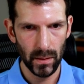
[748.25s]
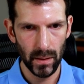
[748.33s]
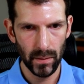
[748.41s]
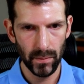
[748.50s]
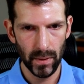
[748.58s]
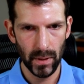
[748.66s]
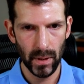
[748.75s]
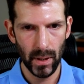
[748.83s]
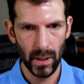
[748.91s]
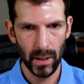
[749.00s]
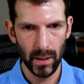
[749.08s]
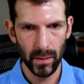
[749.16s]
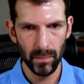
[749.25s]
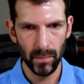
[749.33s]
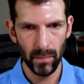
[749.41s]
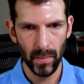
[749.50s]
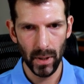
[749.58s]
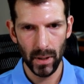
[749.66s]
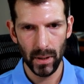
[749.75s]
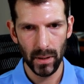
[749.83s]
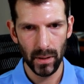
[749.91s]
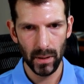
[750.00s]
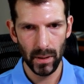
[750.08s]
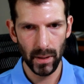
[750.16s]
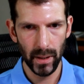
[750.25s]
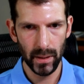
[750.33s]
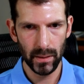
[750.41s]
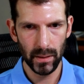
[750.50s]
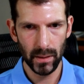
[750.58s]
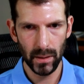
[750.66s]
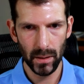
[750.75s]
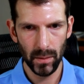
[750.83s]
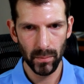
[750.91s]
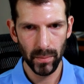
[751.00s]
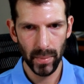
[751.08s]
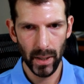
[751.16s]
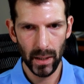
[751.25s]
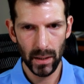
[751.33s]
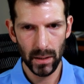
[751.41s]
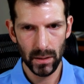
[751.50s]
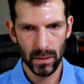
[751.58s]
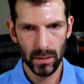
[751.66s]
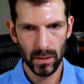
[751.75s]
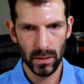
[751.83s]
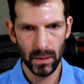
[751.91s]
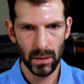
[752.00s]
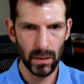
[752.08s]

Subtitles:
given I am on the landing page,